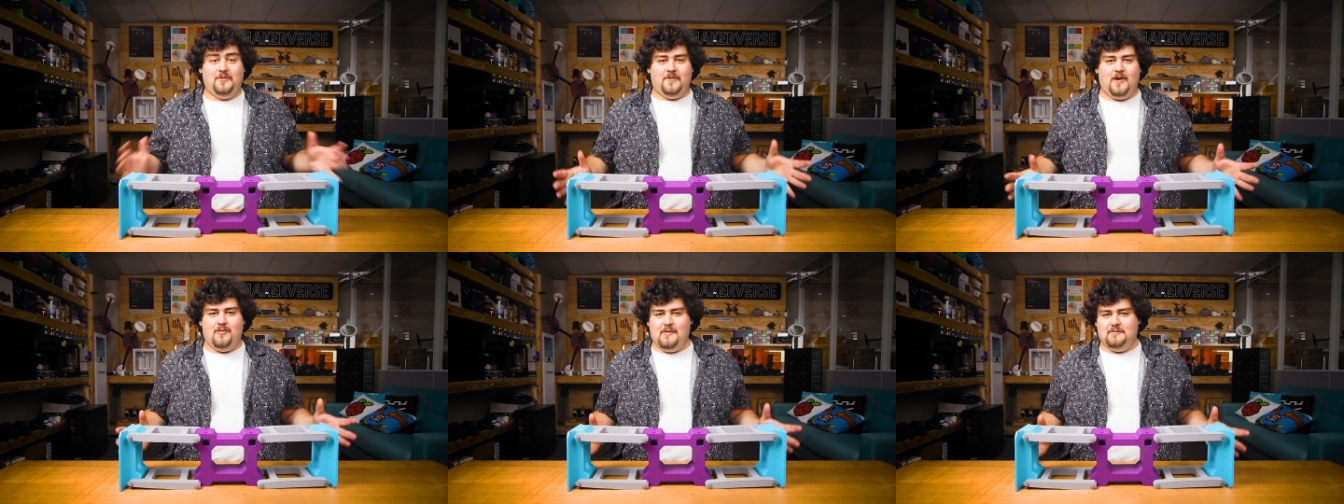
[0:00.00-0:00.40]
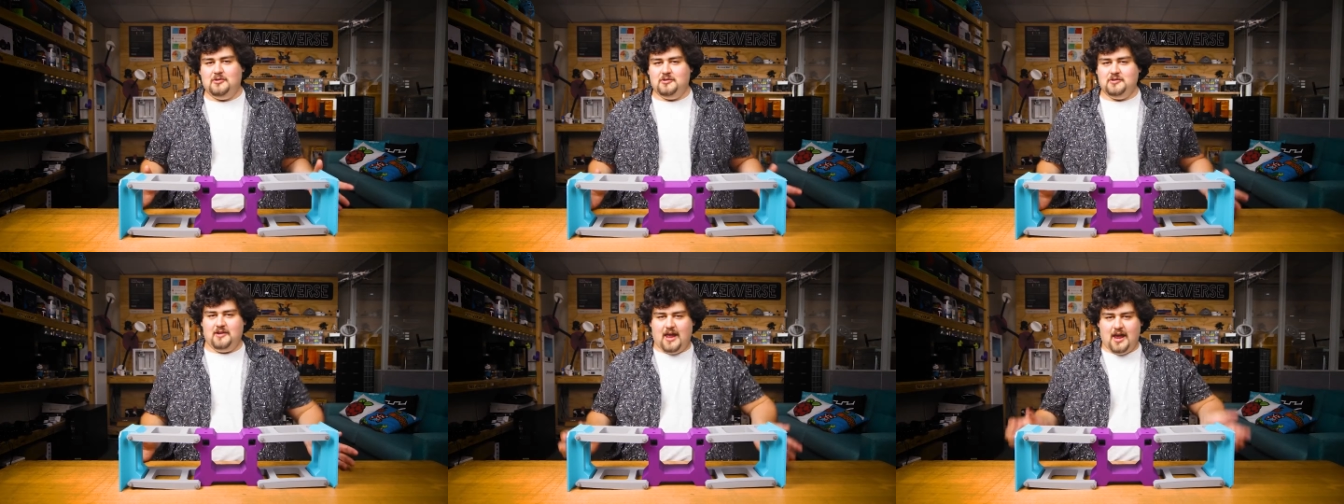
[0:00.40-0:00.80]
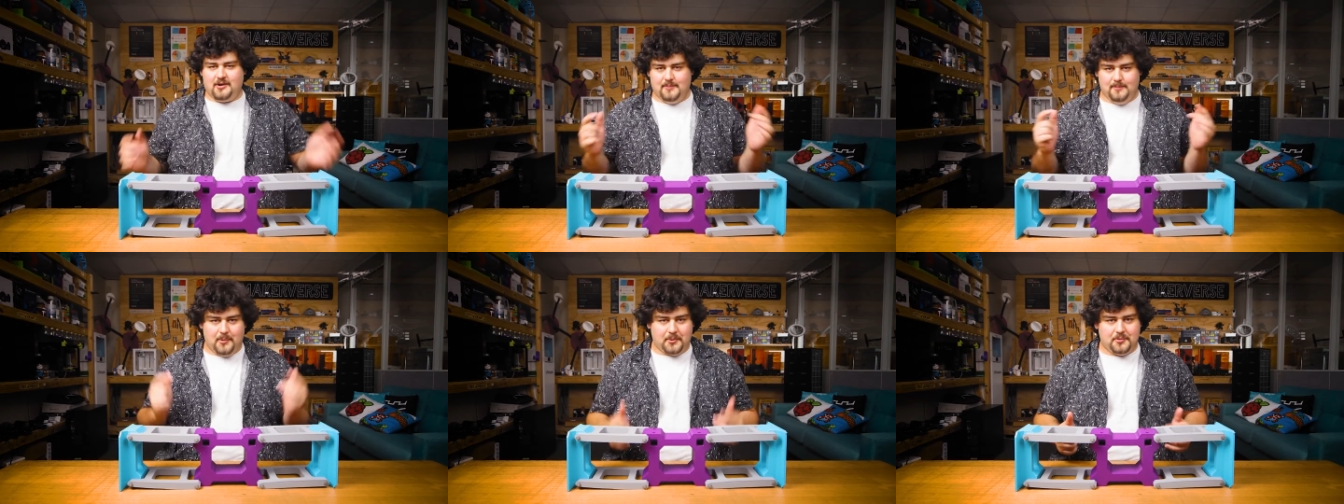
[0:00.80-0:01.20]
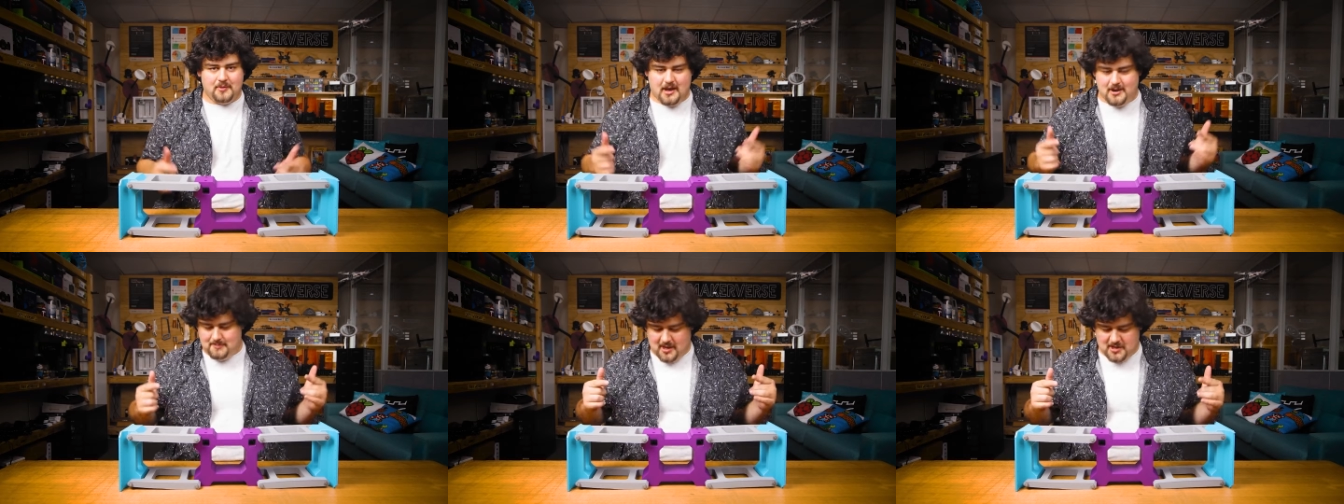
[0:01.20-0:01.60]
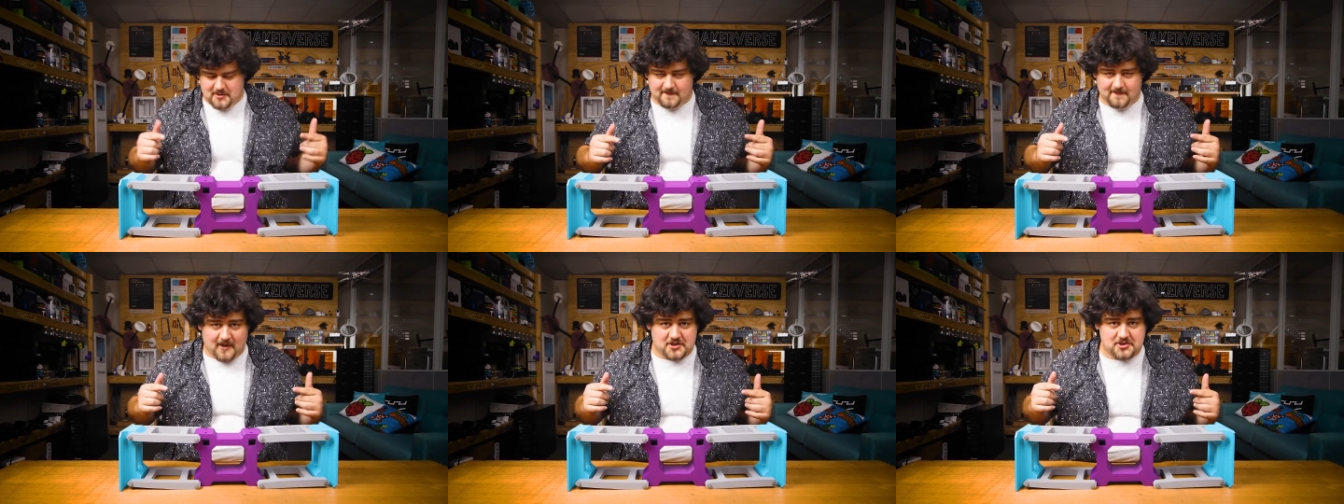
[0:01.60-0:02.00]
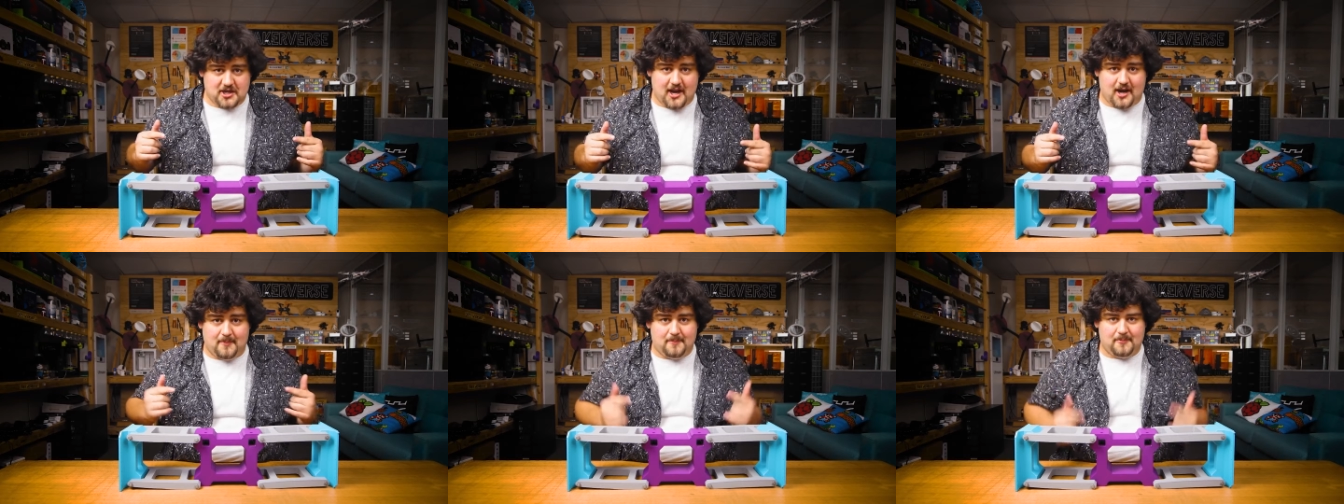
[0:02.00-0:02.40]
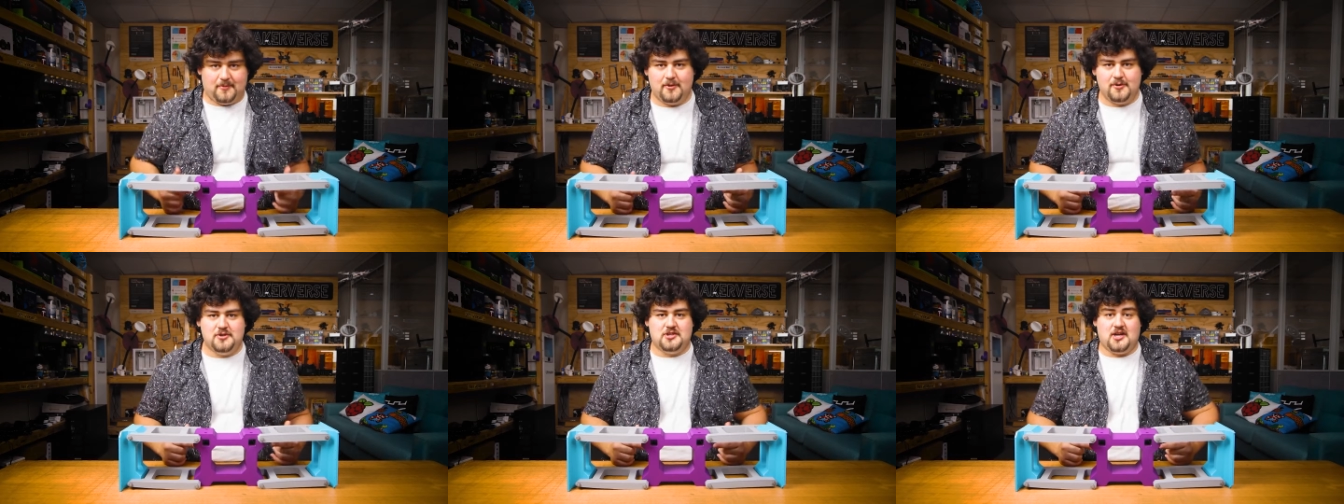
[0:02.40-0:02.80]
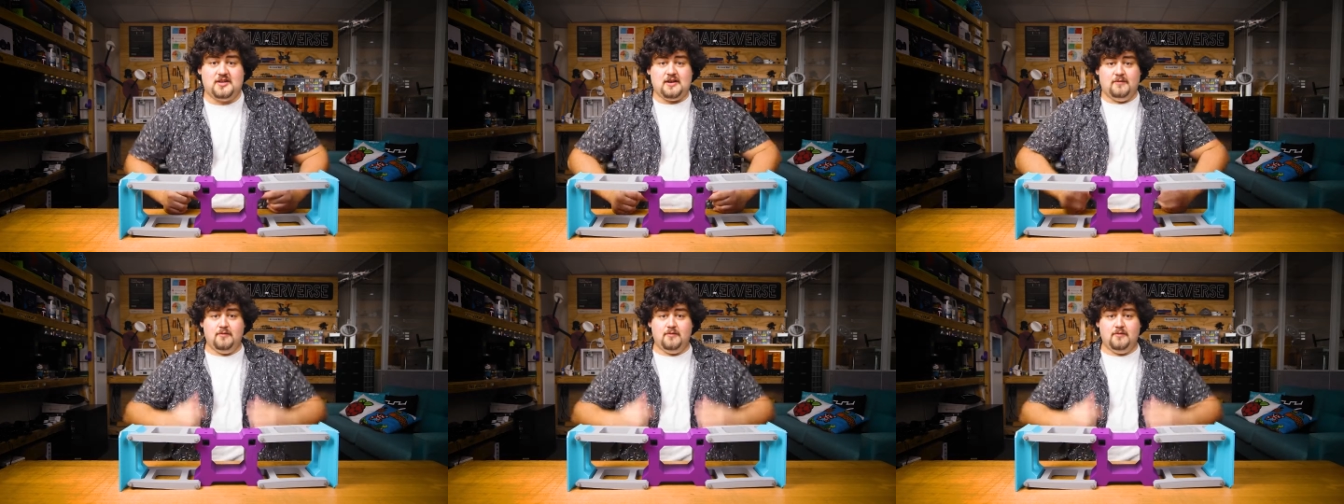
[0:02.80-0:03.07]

So far, we've looked at how to model and manufacture our project,